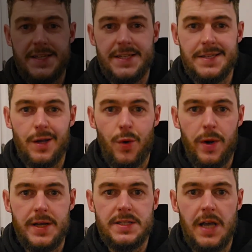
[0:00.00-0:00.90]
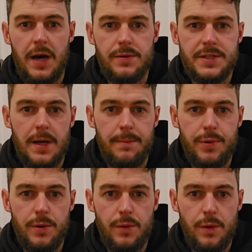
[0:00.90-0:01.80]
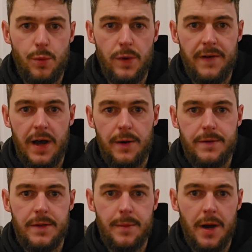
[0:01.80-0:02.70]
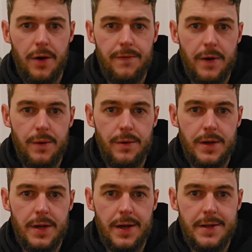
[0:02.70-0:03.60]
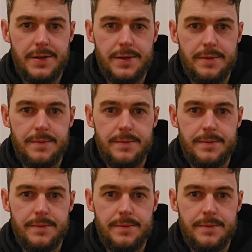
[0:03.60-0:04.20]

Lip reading: This is a quick sound sample without the microphone connected.